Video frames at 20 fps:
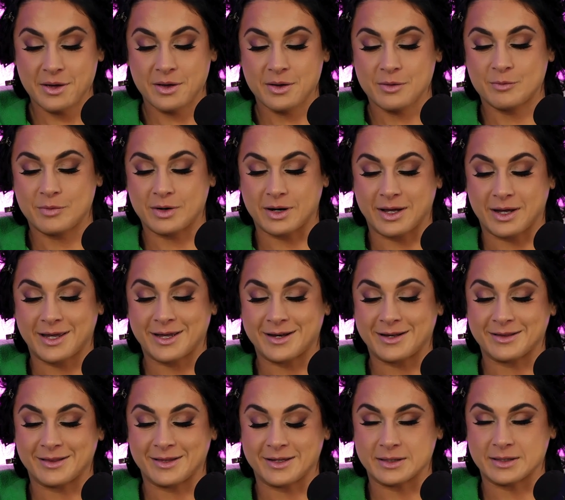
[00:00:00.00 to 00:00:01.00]
but I can at
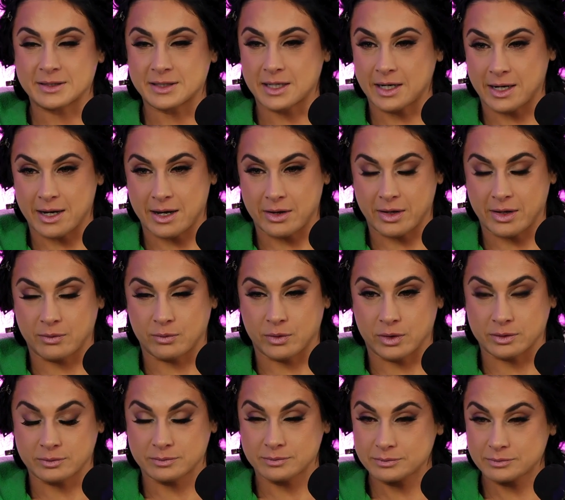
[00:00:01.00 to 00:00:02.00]
least say now that we're
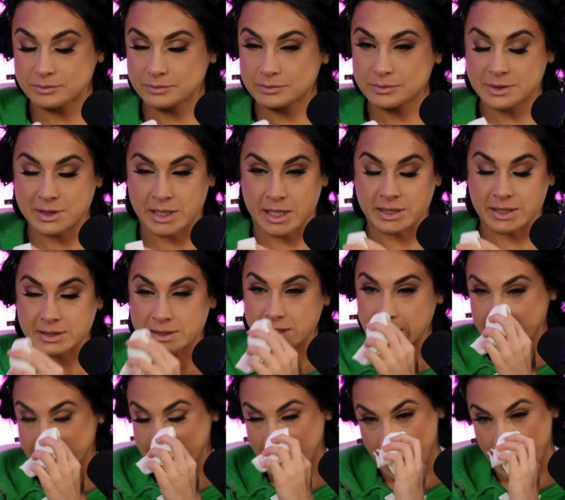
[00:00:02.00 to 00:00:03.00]
testing
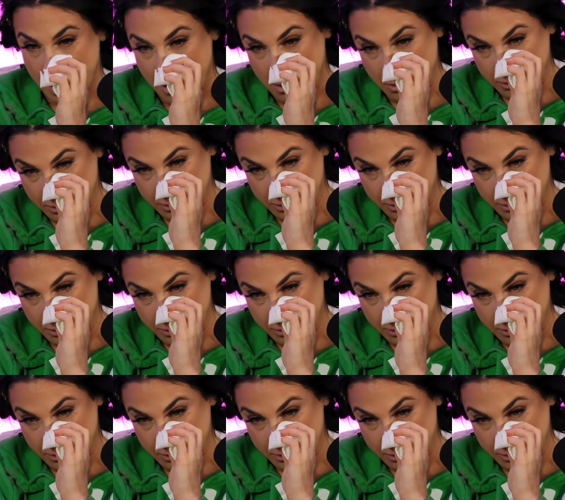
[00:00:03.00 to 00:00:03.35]
it out.